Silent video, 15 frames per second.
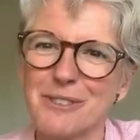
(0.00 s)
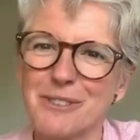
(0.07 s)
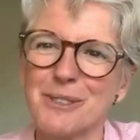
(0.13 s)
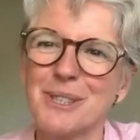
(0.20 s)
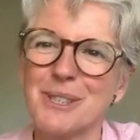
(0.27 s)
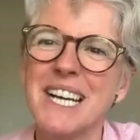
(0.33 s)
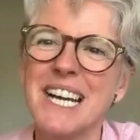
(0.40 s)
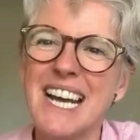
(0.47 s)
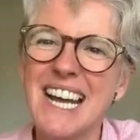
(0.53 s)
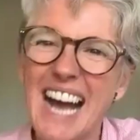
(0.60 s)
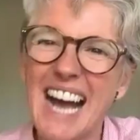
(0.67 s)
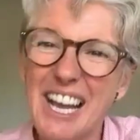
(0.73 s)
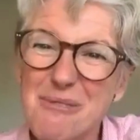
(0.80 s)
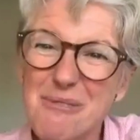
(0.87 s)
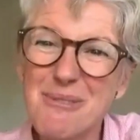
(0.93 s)
I work for.
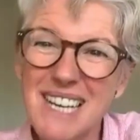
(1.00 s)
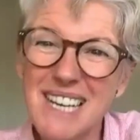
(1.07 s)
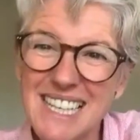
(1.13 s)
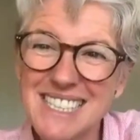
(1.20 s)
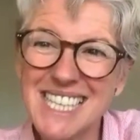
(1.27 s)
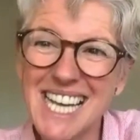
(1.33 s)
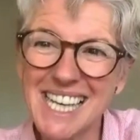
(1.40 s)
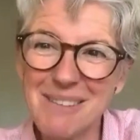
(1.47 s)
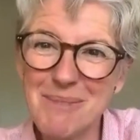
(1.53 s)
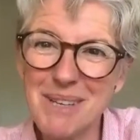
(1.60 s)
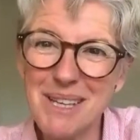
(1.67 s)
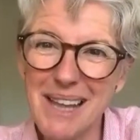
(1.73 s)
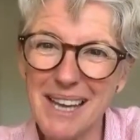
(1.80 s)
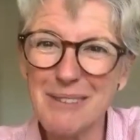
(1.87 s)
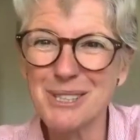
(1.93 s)
Are you really
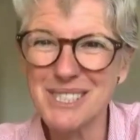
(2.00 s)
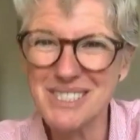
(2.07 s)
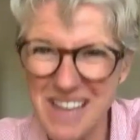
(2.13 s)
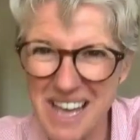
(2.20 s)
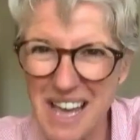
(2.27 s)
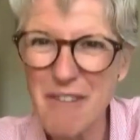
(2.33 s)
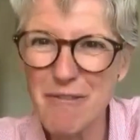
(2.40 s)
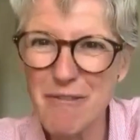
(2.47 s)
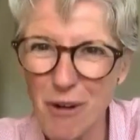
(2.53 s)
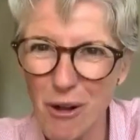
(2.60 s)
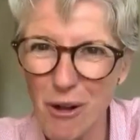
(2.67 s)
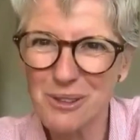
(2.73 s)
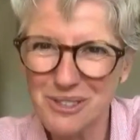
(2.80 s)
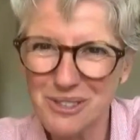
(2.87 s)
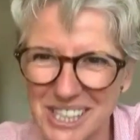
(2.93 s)
telling me that it was their
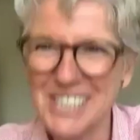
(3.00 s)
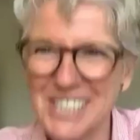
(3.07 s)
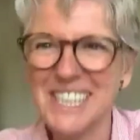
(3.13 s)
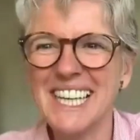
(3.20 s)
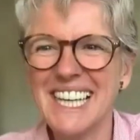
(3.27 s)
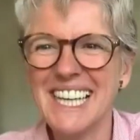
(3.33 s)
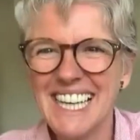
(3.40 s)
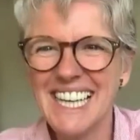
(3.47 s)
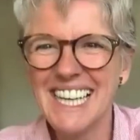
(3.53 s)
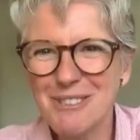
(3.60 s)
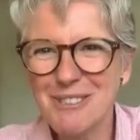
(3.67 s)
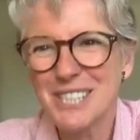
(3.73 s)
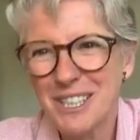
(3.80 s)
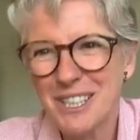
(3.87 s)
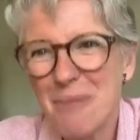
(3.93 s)
fault?
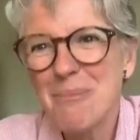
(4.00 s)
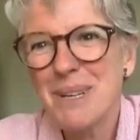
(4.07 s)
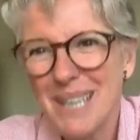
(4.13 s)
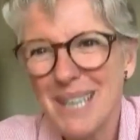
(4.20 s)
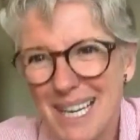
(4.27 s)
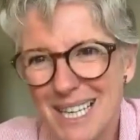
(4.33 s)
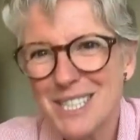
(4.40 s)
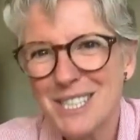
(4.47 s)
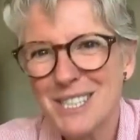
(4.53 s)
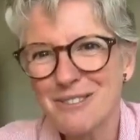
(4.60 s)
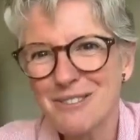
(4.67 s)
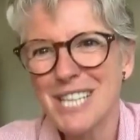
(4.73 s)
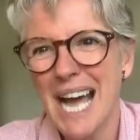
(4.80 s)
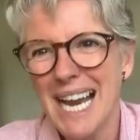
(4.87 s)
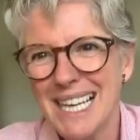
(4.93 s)
It was a
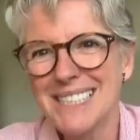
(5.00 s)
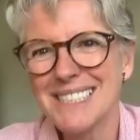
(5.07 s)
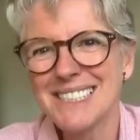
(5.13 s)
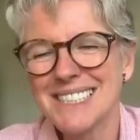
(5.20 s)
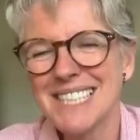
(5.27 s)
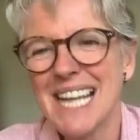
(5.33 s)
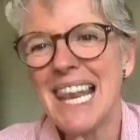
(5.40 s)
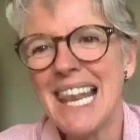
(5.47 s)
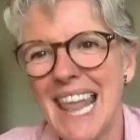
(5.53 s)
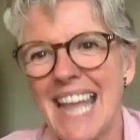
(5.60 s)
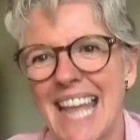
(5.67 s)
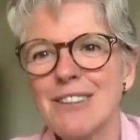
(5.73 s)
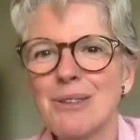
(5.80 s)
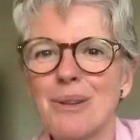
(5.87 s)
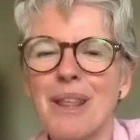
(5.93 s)
combination of challenges
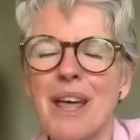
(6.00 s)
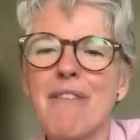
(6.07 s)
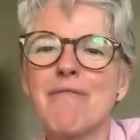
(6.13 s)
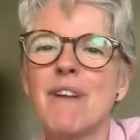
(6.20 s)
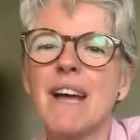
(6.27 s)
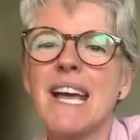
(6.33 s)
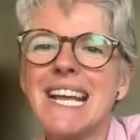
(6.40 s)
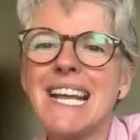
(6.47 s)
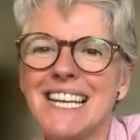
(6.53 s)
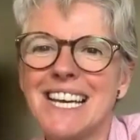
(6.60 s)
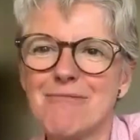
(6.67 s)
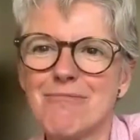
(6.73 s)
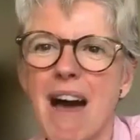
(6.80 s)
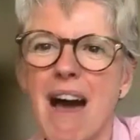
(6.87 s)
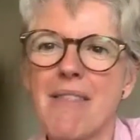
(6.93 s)
that led to their
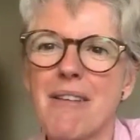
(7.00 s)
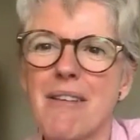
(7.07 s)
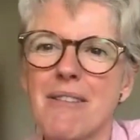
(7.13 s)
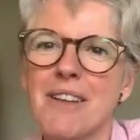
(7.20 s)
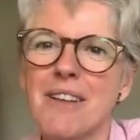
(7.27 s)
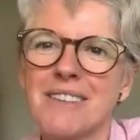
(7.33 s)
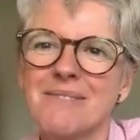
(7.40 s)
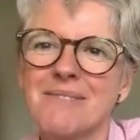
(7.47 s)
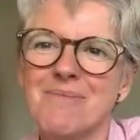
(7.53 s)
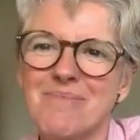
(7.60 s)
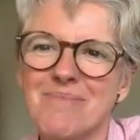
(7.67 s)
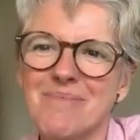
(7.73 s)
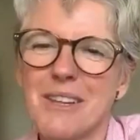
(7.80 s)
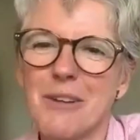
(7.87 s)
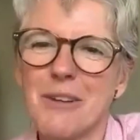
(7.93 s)
failure rather
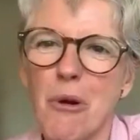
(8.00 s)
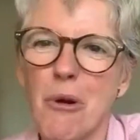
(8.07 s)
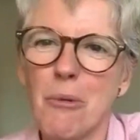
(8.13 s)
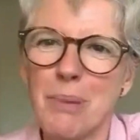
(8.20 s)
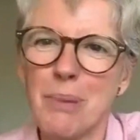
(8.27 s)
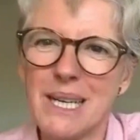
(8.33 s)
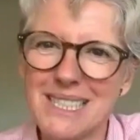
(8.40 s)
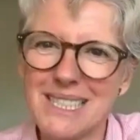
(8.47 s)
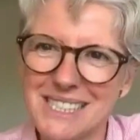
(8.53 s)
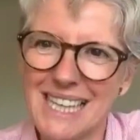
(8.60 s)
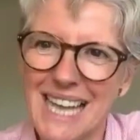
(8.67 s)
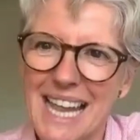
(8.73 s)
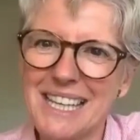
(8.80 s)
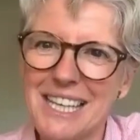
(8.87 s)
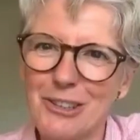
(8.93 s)
than the wrong
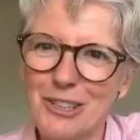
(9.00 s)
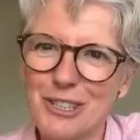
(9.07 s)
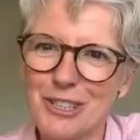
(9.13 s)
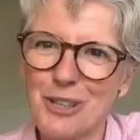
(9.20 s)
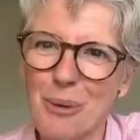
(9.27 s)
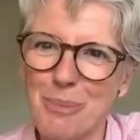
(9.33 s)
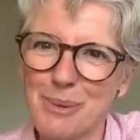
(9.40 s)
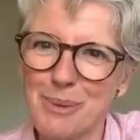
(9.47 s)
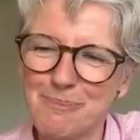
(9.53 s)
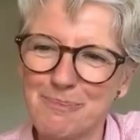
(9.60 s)
person landing on the